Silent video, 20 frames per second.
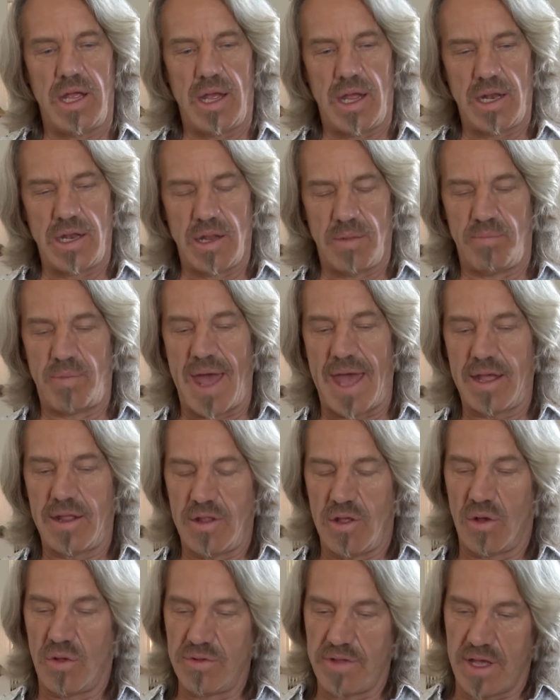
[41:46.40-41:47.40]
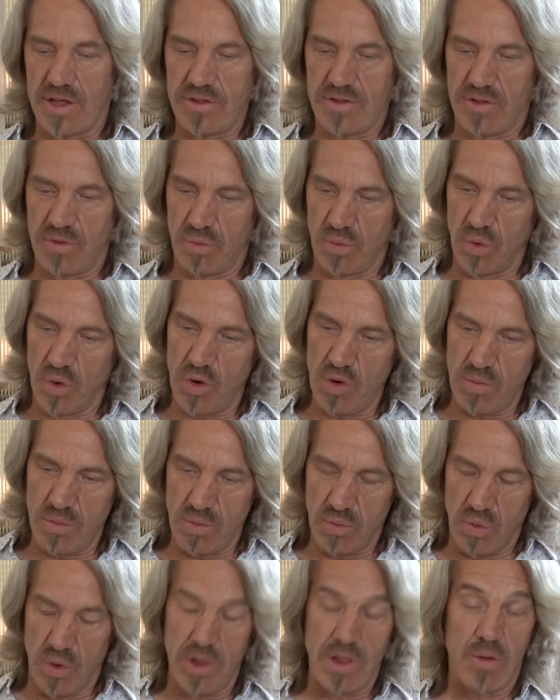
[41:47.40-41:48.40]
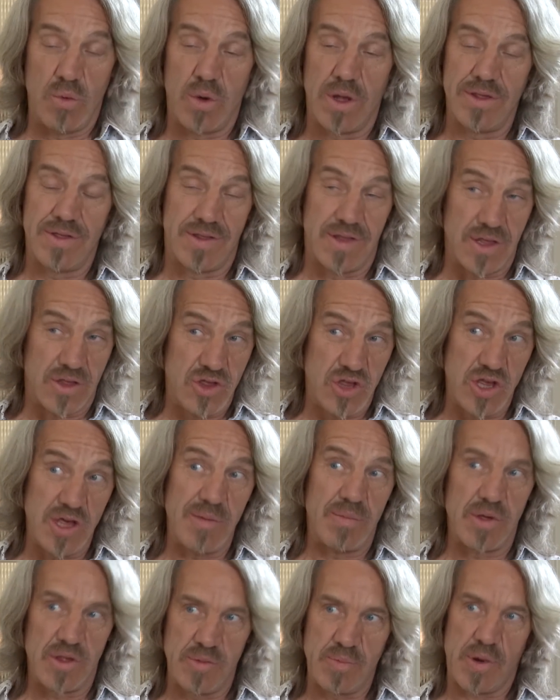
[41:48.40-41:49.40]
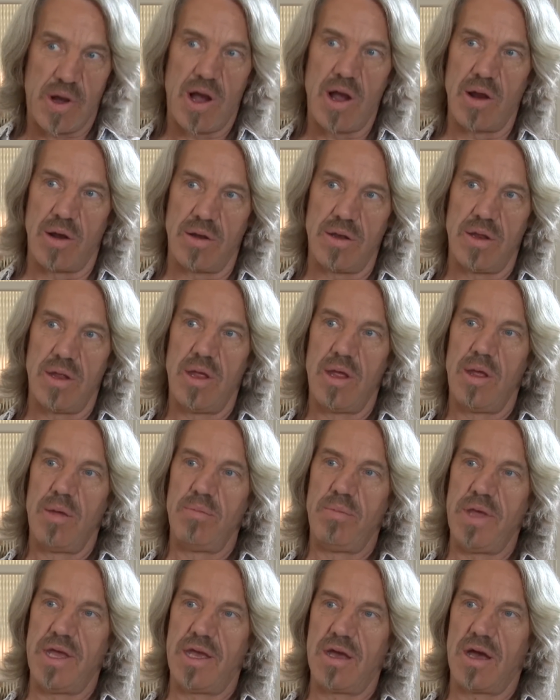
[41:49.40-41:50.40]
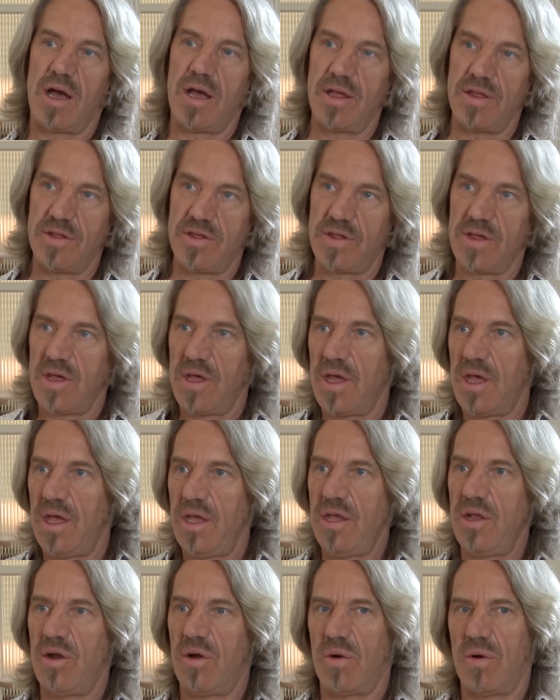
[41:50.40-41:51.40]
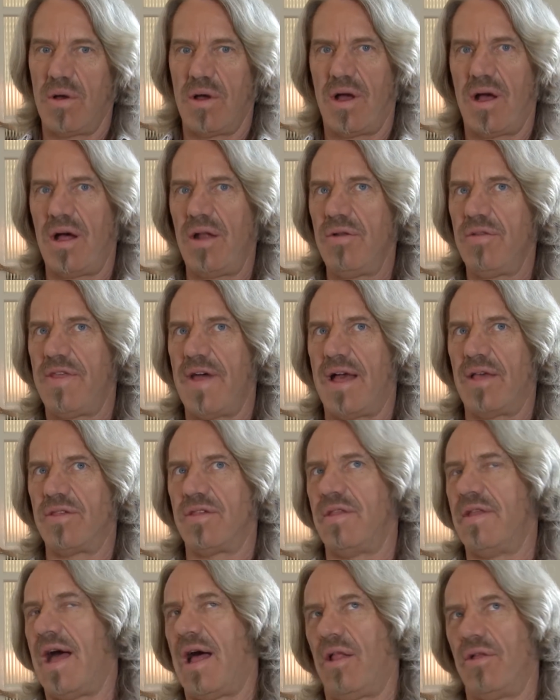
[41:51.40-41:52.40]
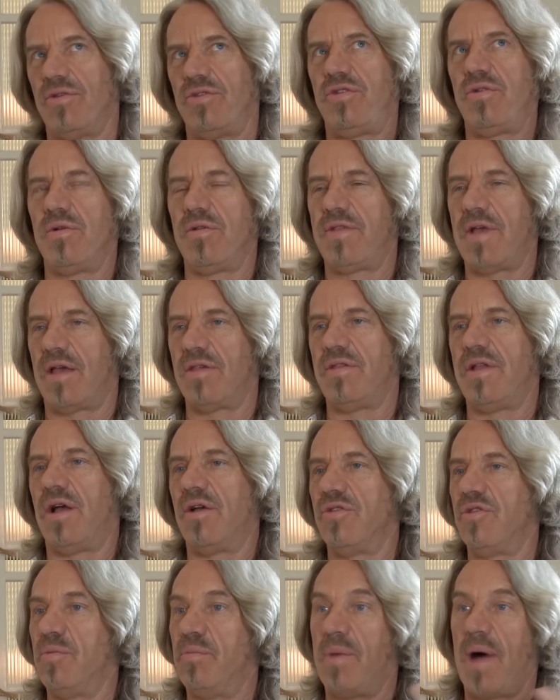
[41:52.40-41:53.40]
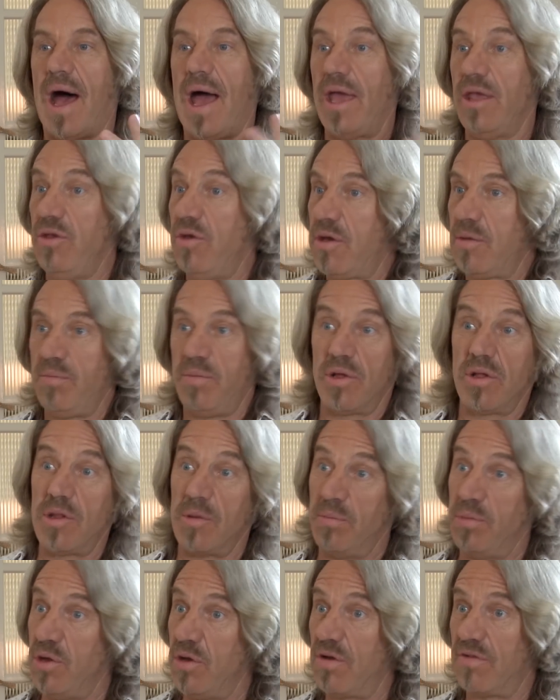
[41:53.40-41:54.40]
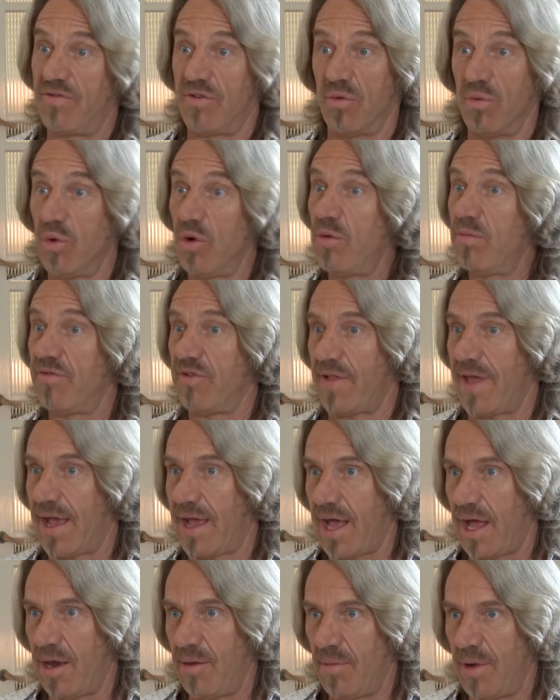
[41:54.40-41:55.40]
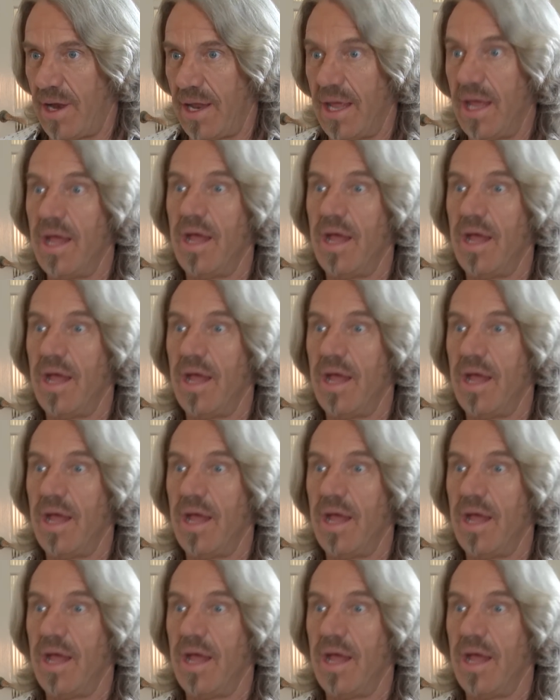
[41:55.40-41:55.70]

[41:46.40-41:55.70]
in the, back in the old days, the room really was the cheapest part because you know, one hundred thousand dollars, two hundred thousand dollars and buy, you could build a beautiful room for that kind of money.